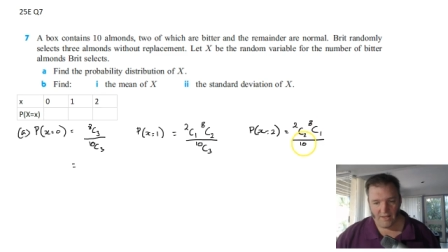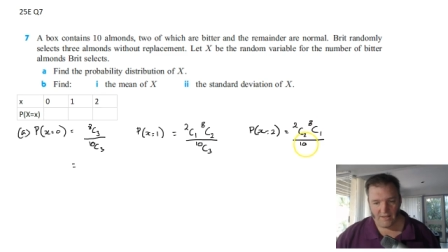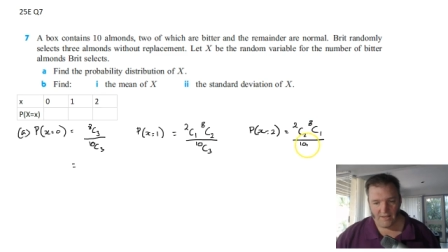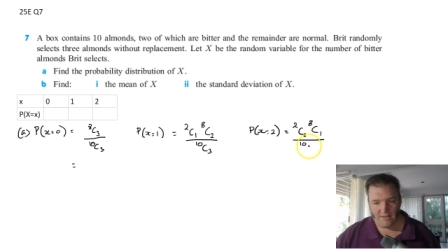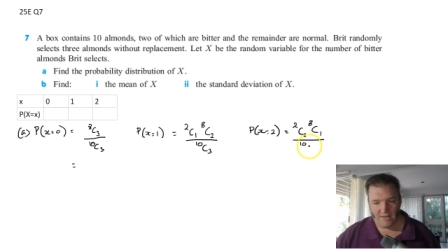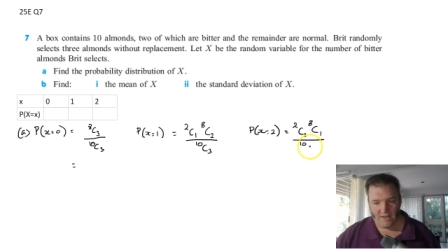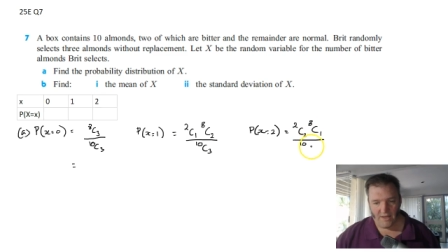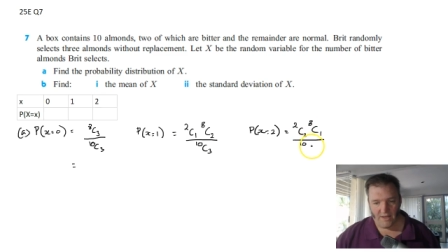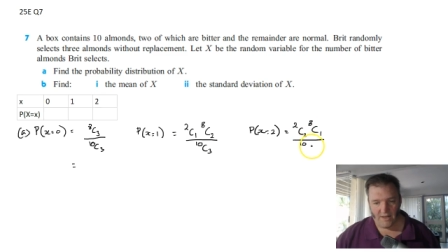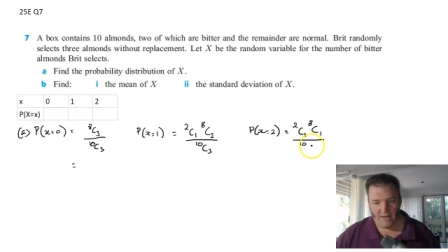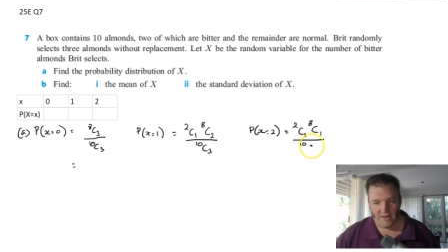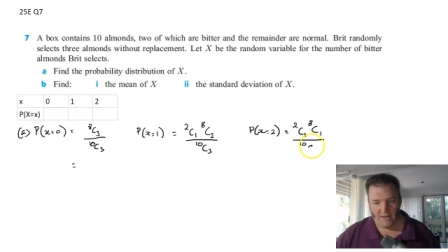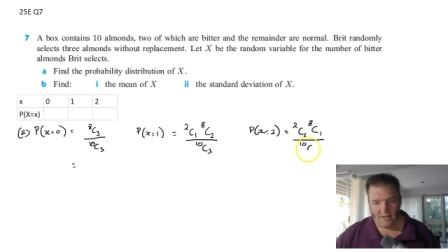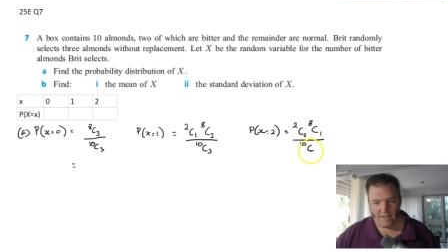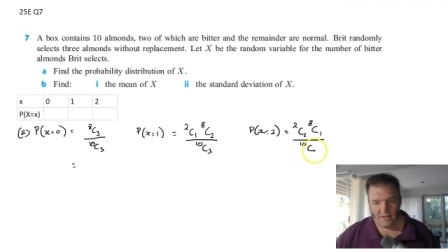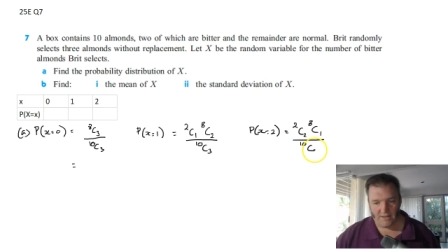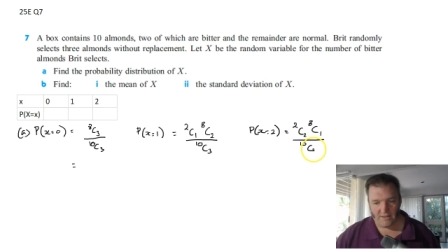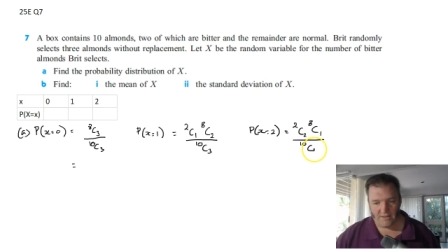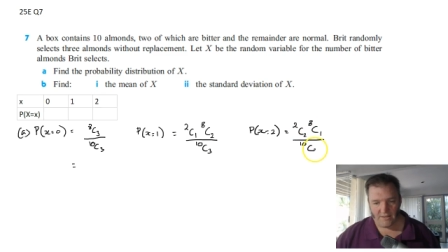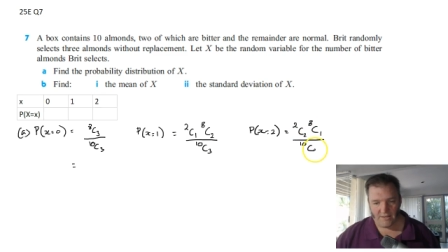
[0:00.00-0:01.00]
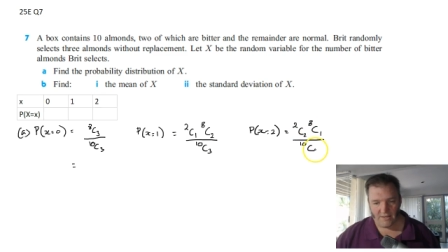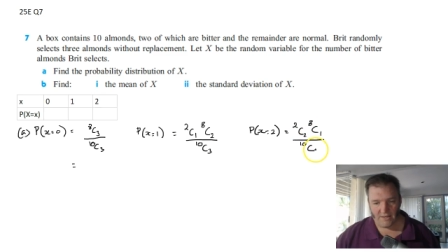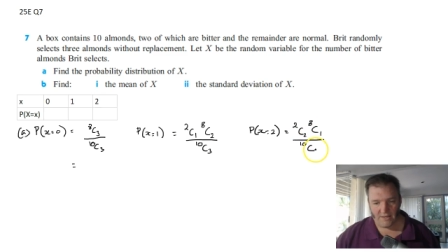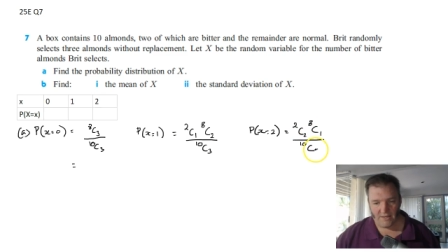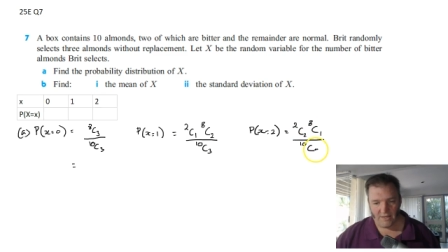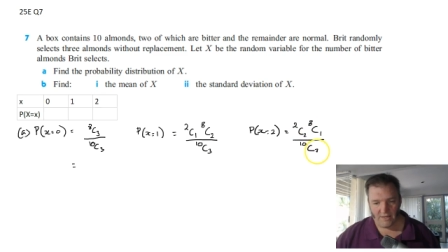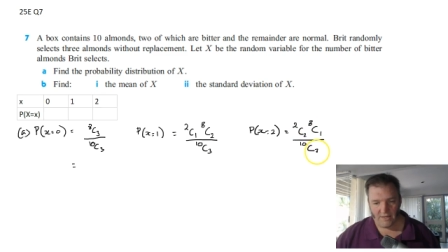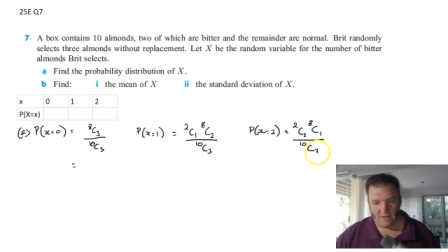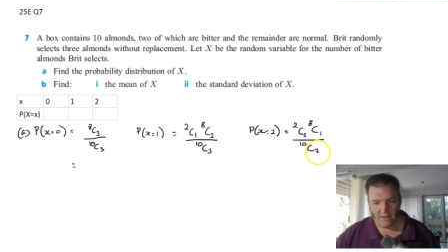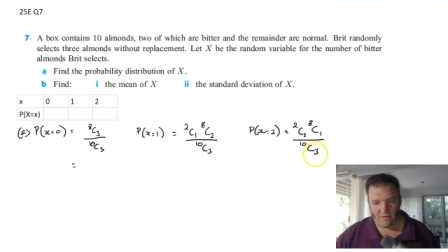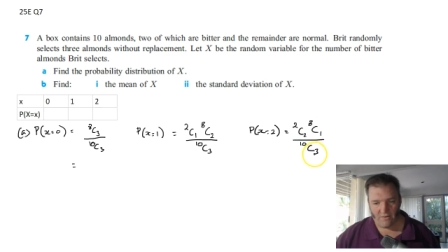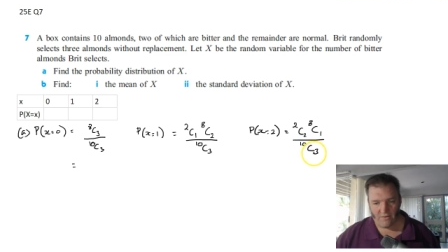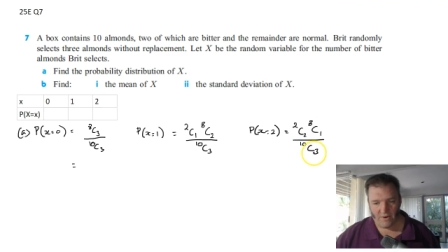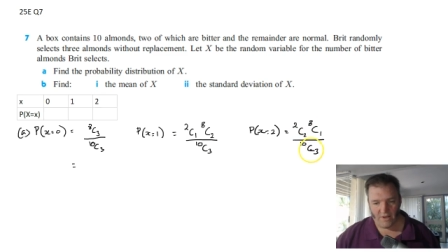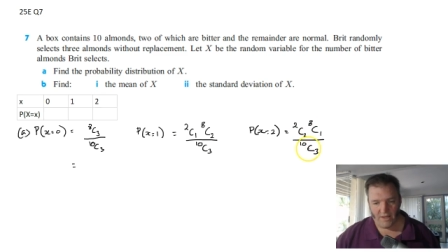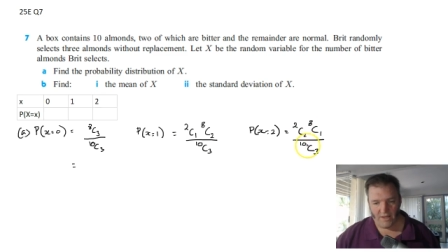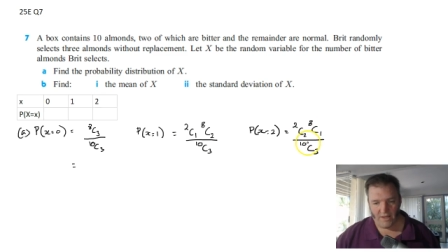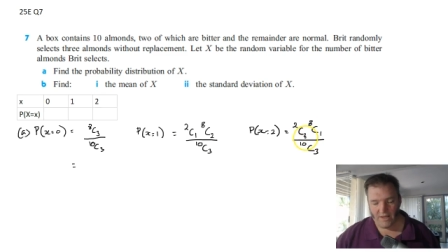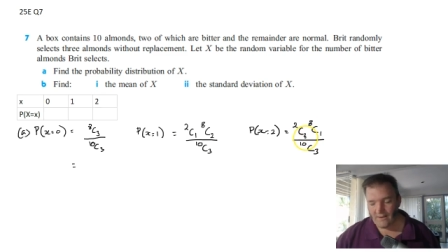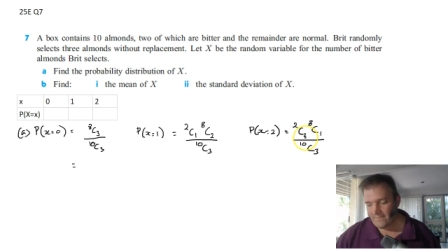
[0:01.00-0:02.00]

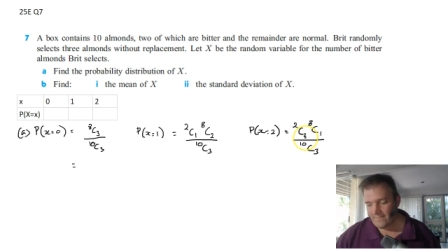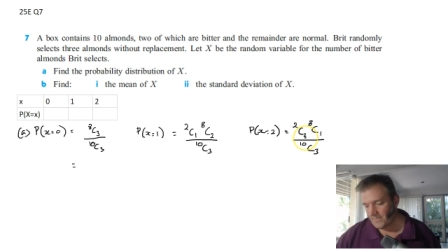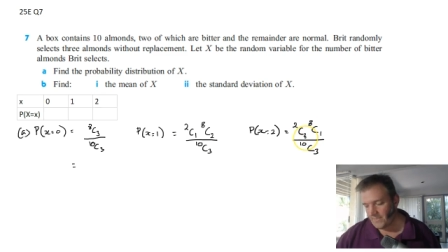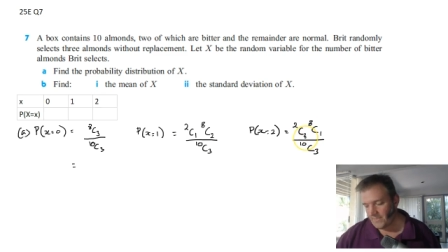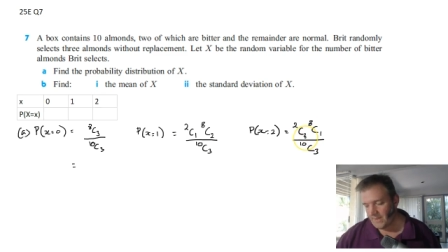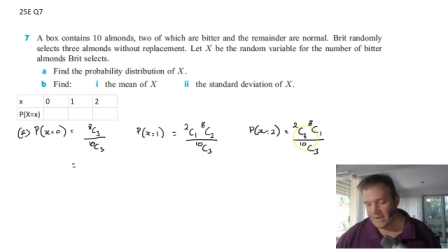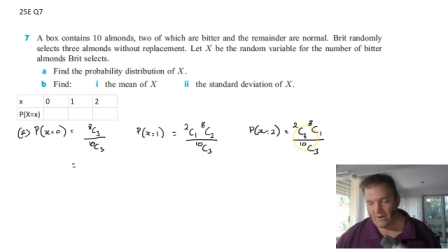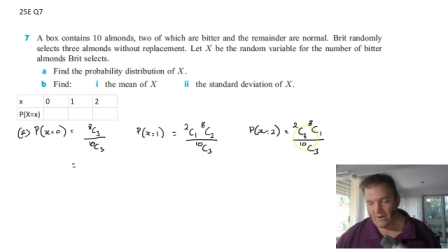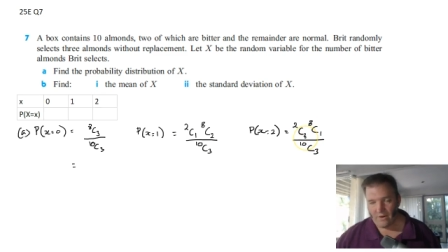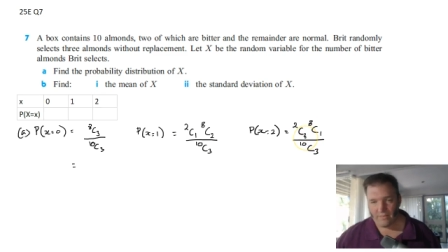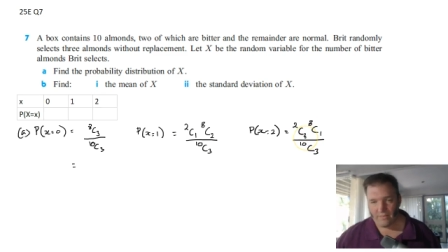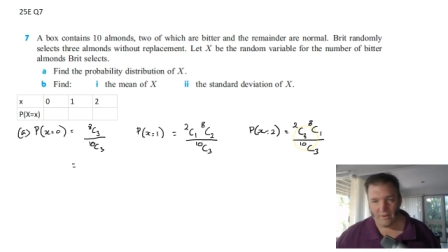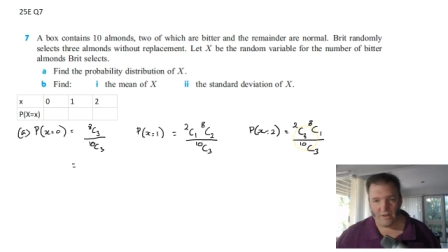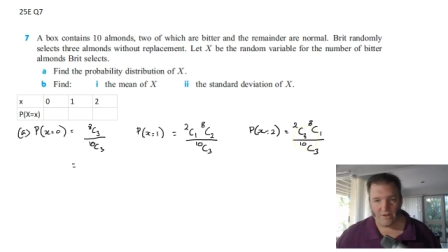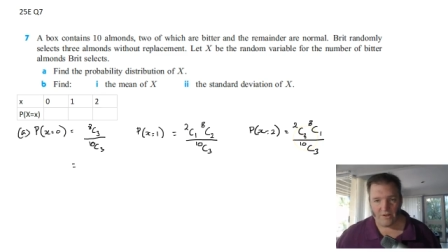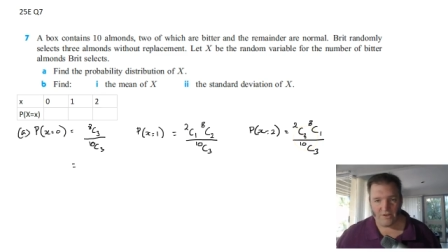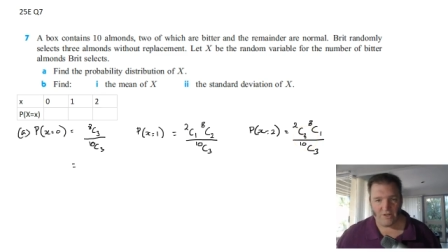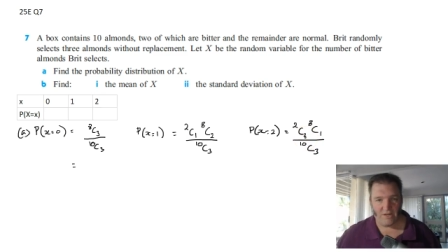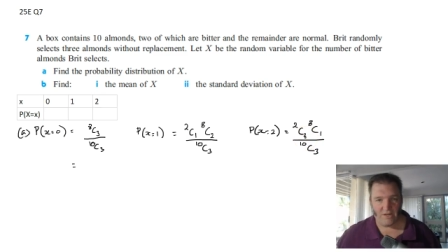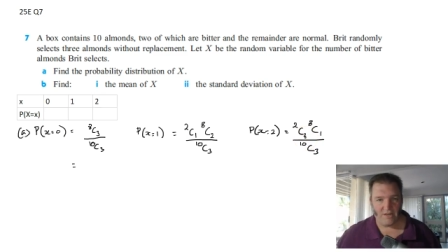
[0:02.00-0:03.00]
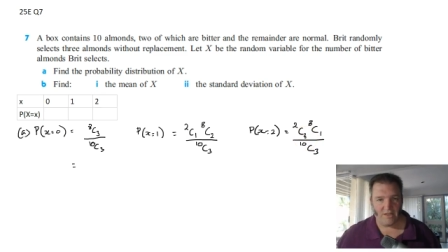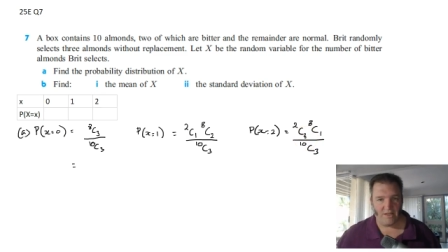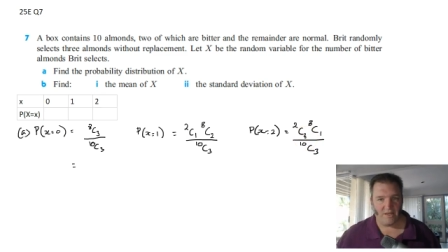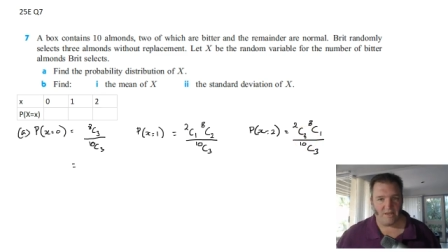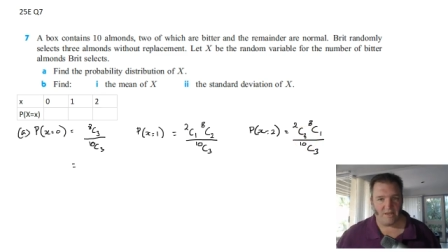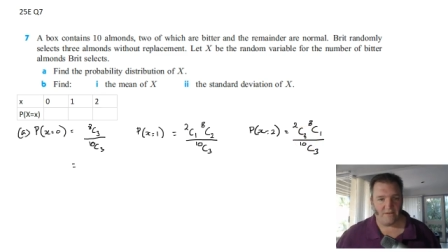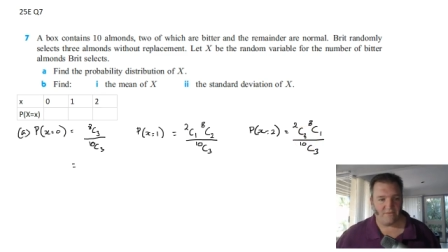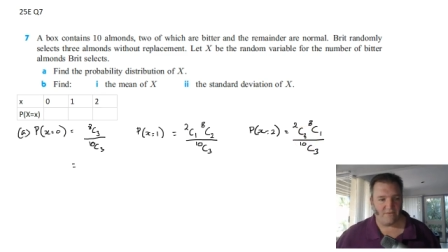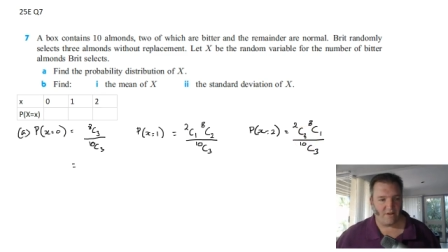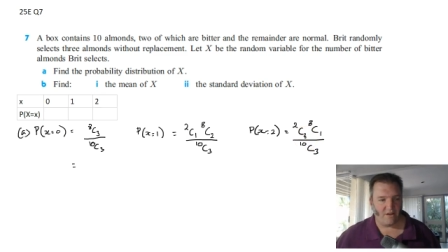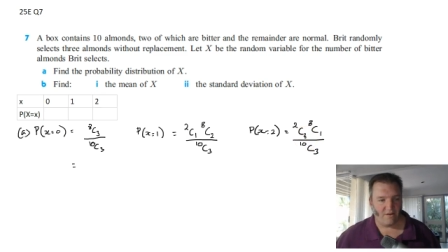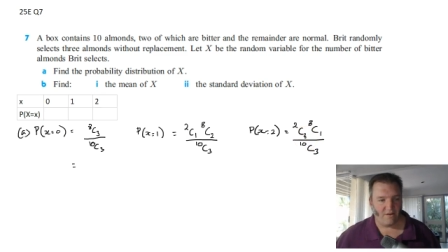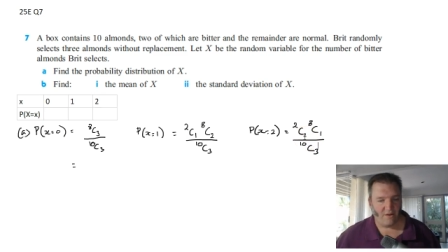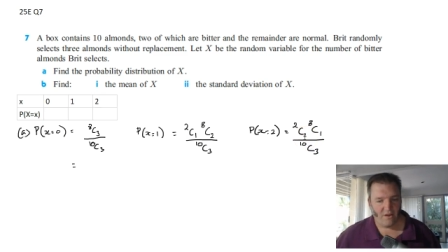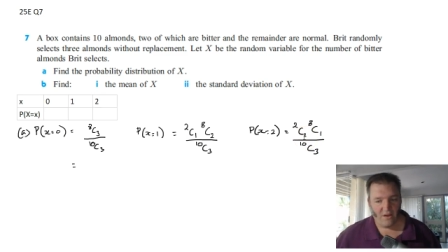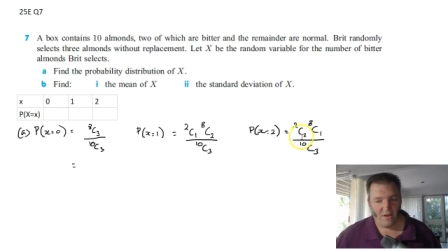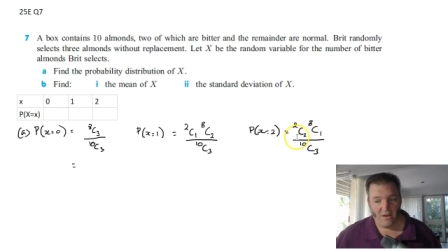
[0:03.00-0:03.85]
10C3. Now I'm going to cheat here because I